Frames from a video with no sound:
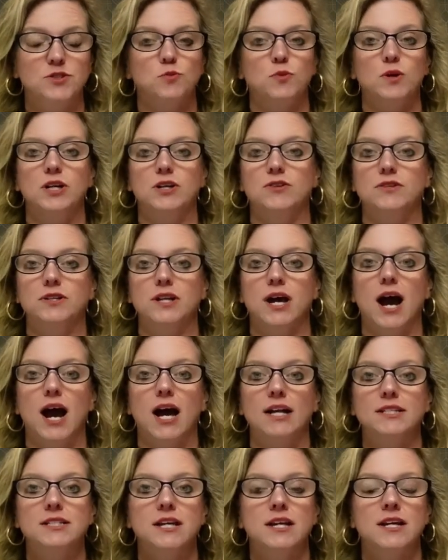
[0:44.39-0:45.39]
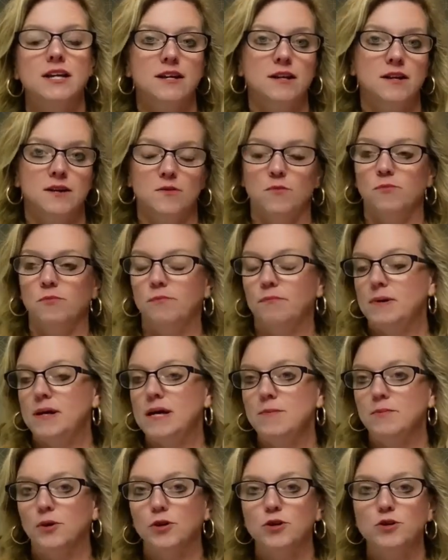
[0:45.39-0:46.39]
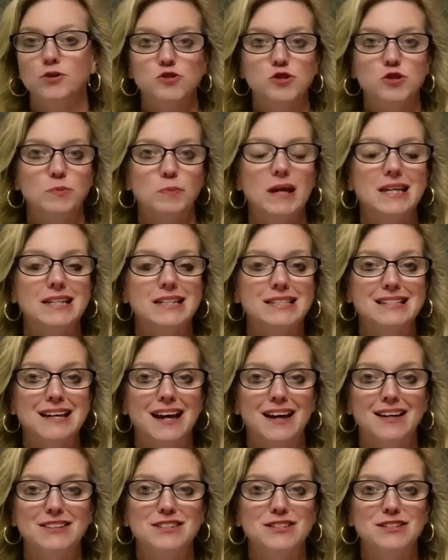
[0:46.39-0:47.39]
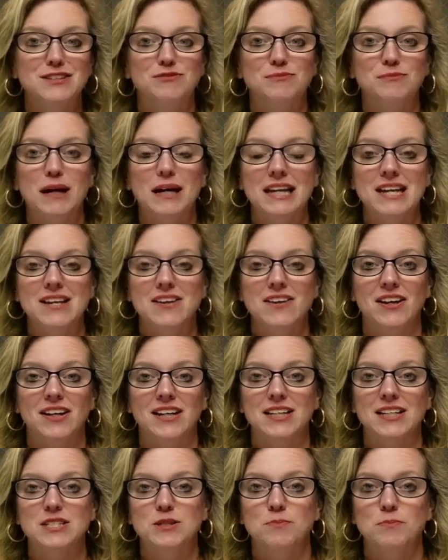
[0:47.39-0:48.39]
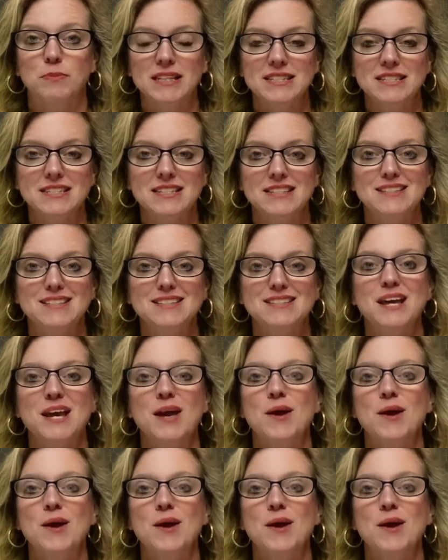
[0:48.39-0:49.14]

We are not people who spend tons of money on expenses.